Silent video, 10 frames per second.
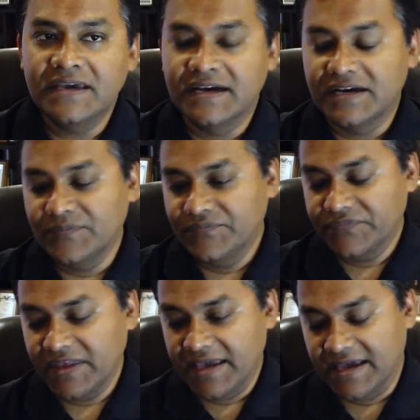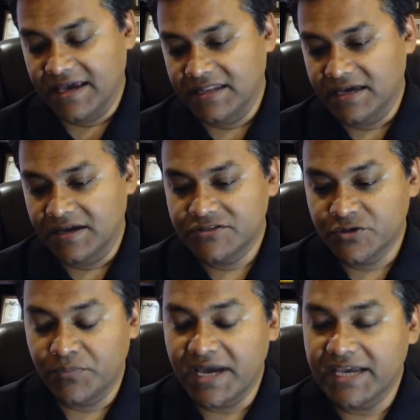Um, and uh,
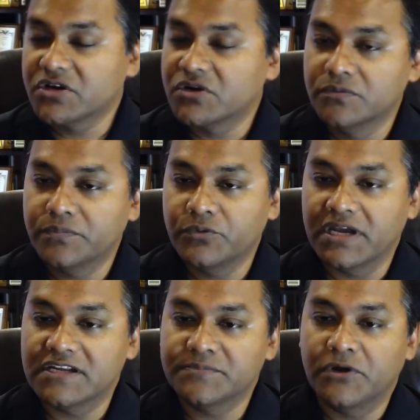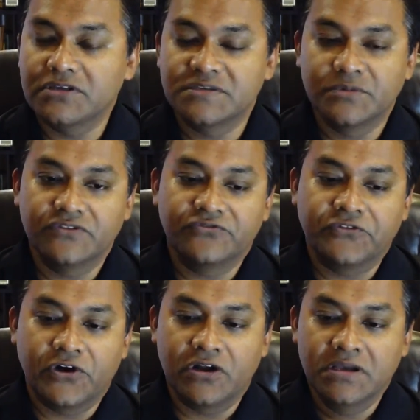so, my group, we are responsible
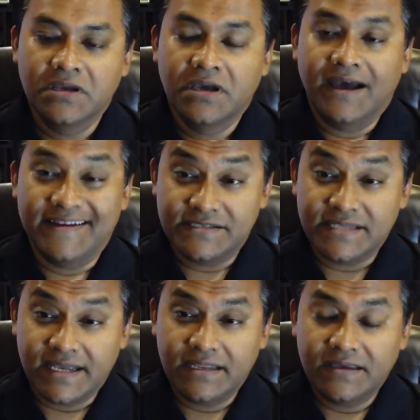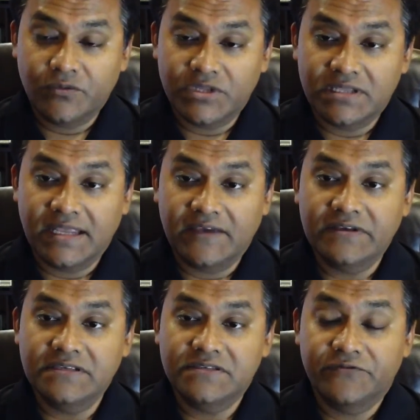for understanding what the
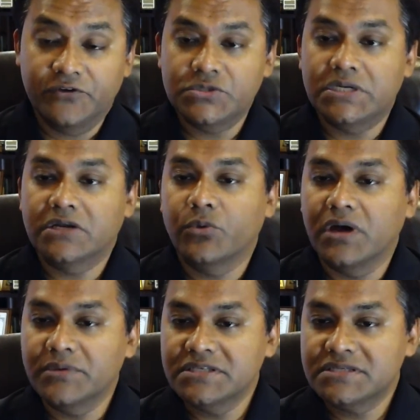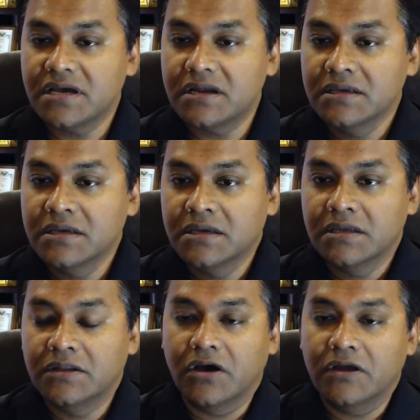Navy's future requirements are,
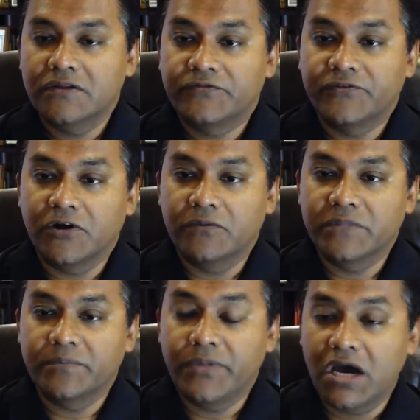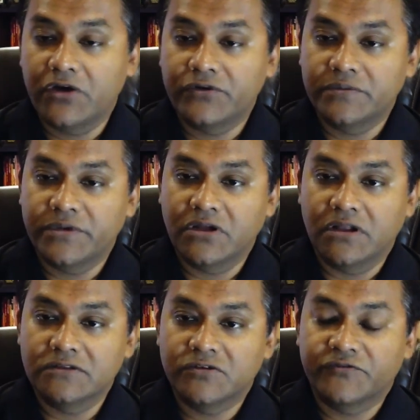not from the power, but
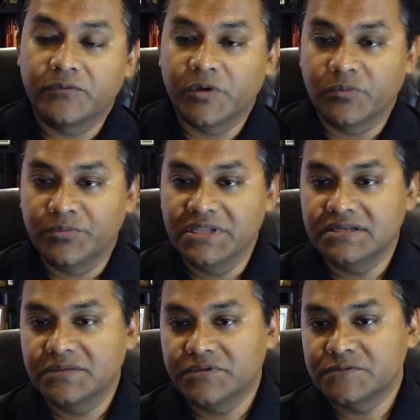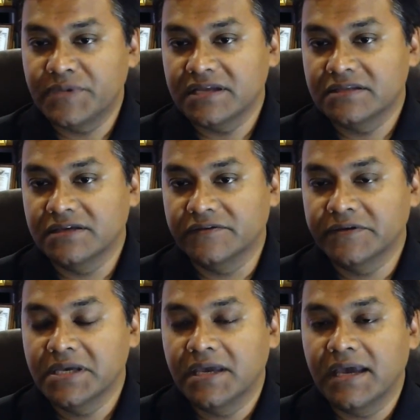also from a mobility
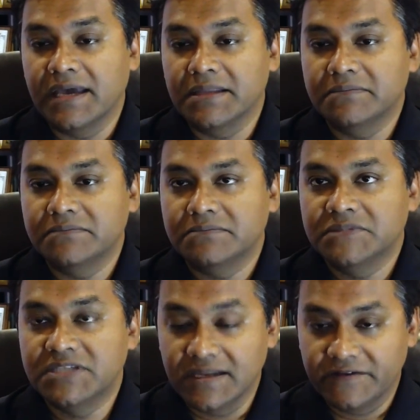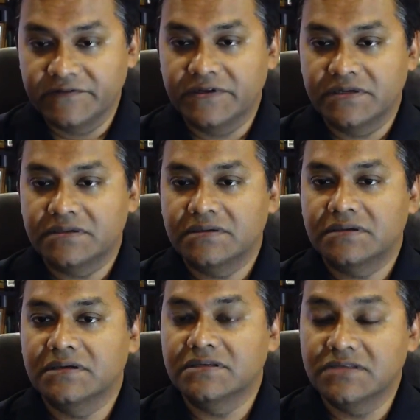perspective, and deliver
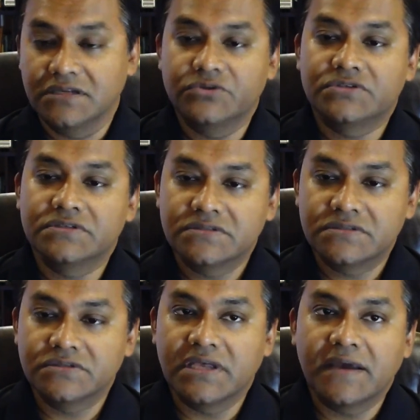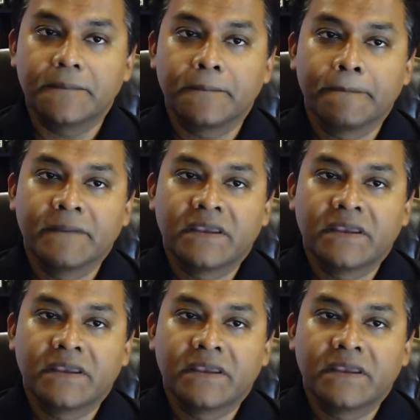uh, solutions to them.